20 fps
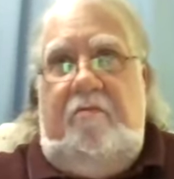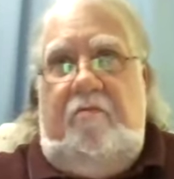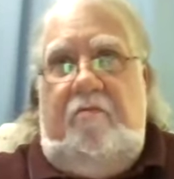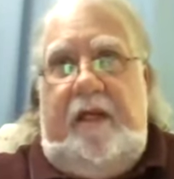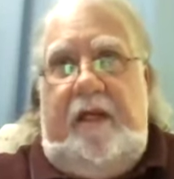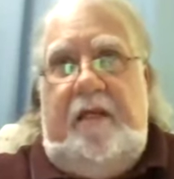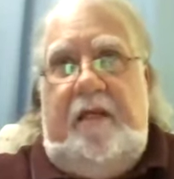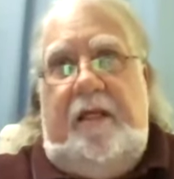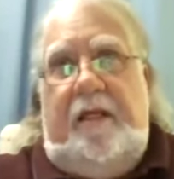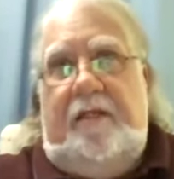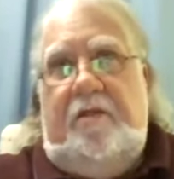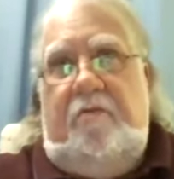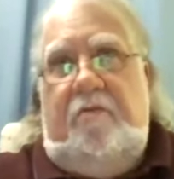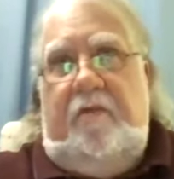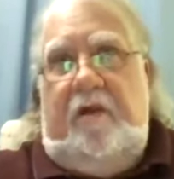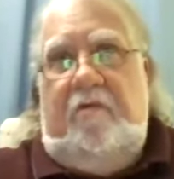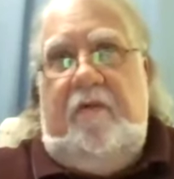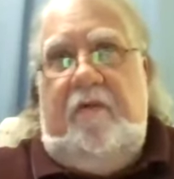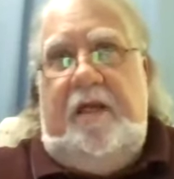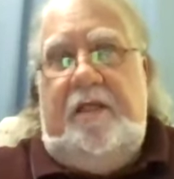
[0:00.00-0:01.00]
written at the
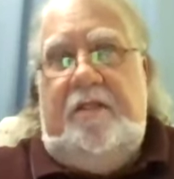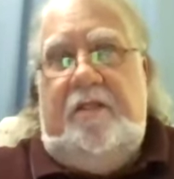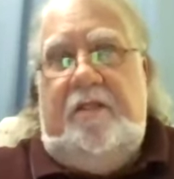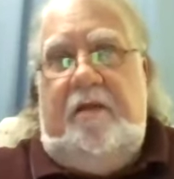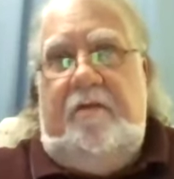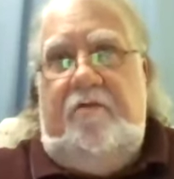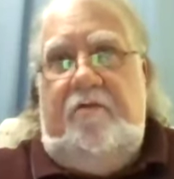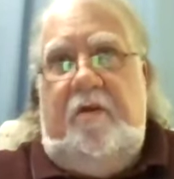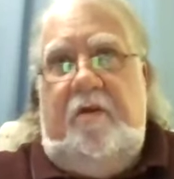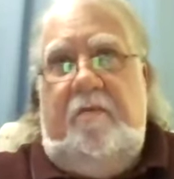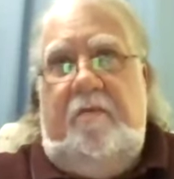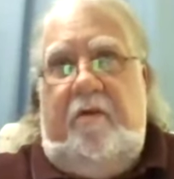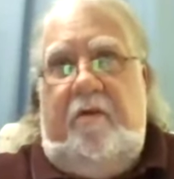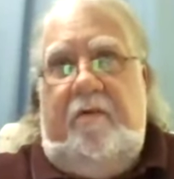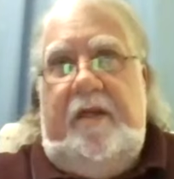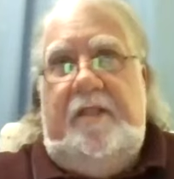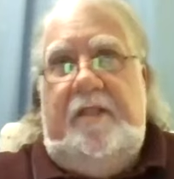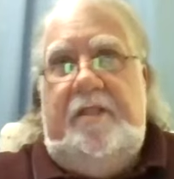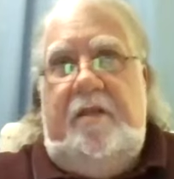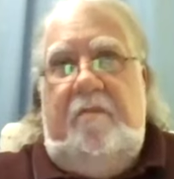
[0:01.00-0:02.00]
request of Jim
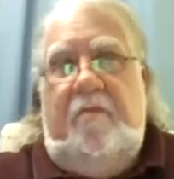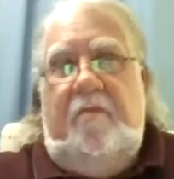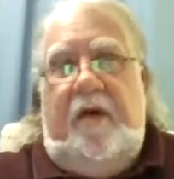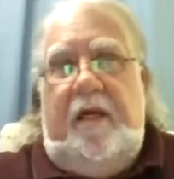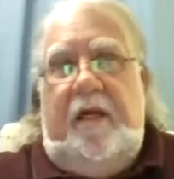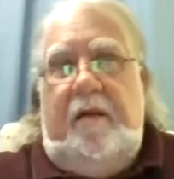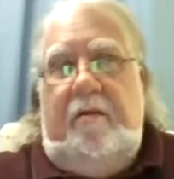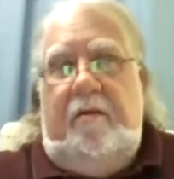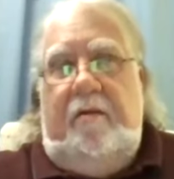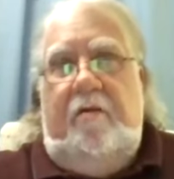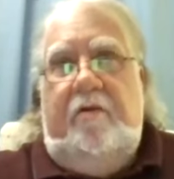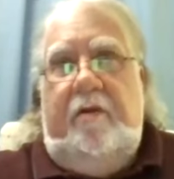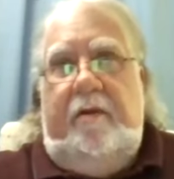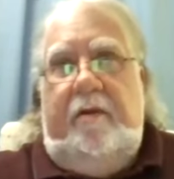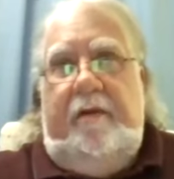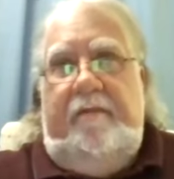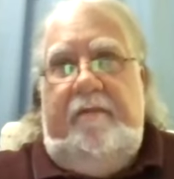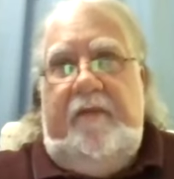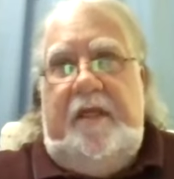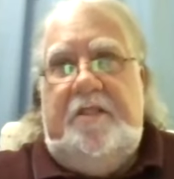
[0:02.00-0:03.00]
Lorenzen by a
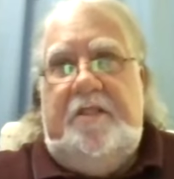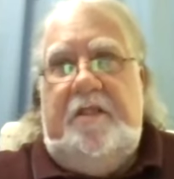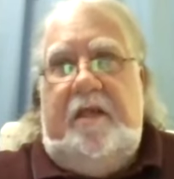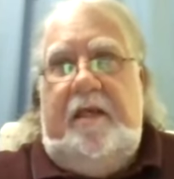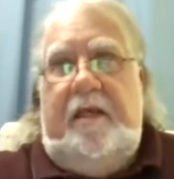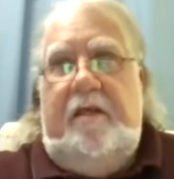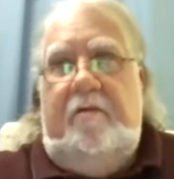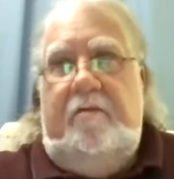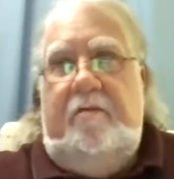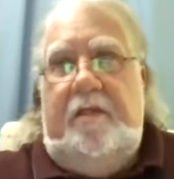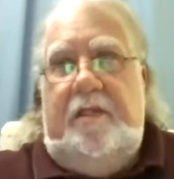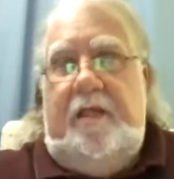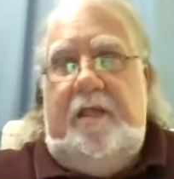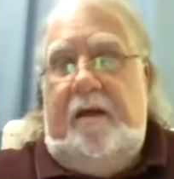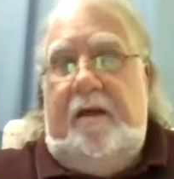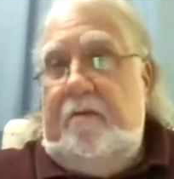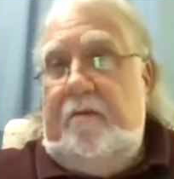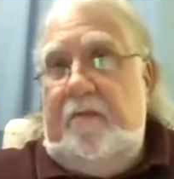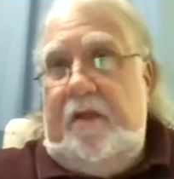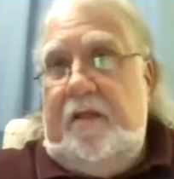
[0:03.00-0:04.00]
local investigator in
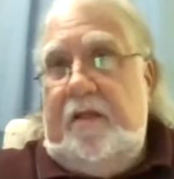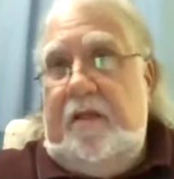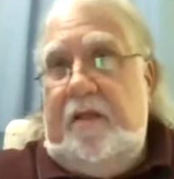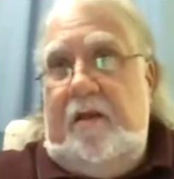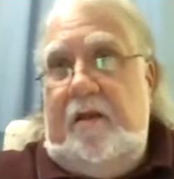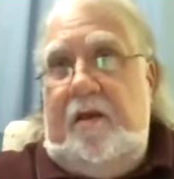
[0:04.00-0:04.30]
Dartmouth,